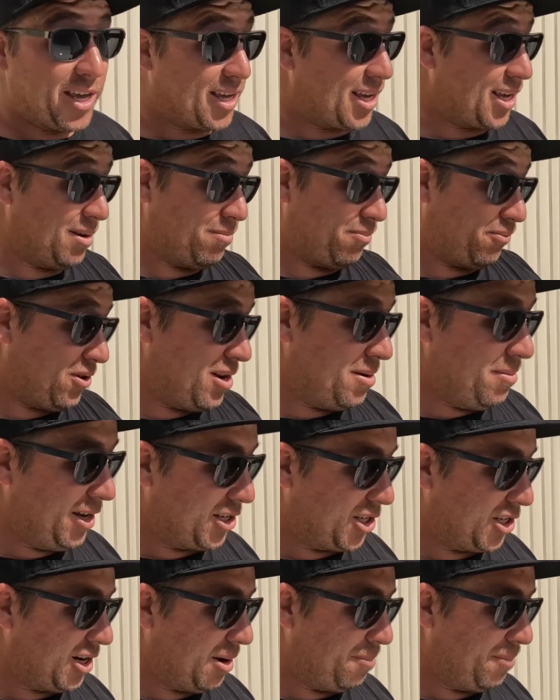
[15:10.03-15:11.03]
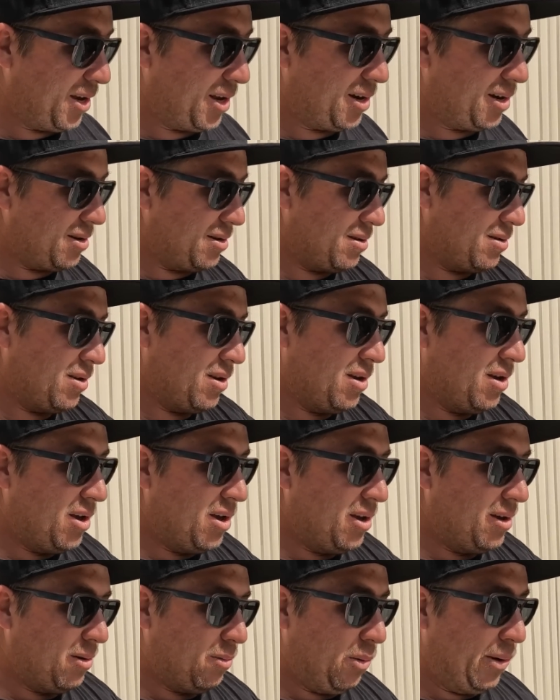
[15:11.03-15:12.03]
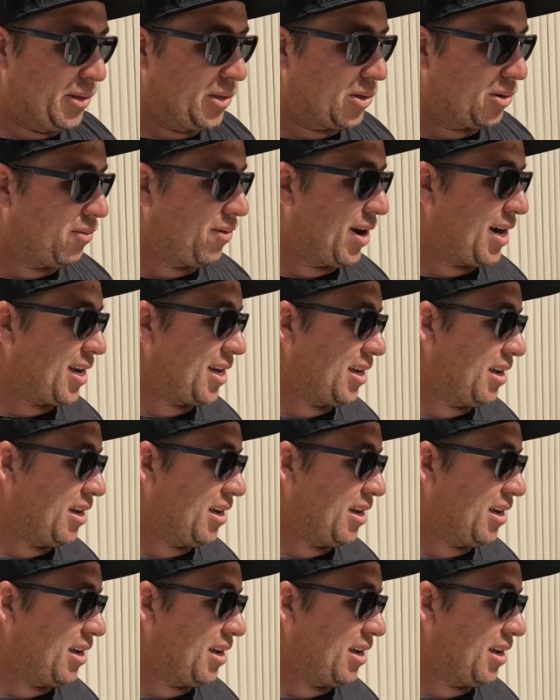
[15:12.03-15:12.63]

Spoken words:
can pretty much jump in once we're ready.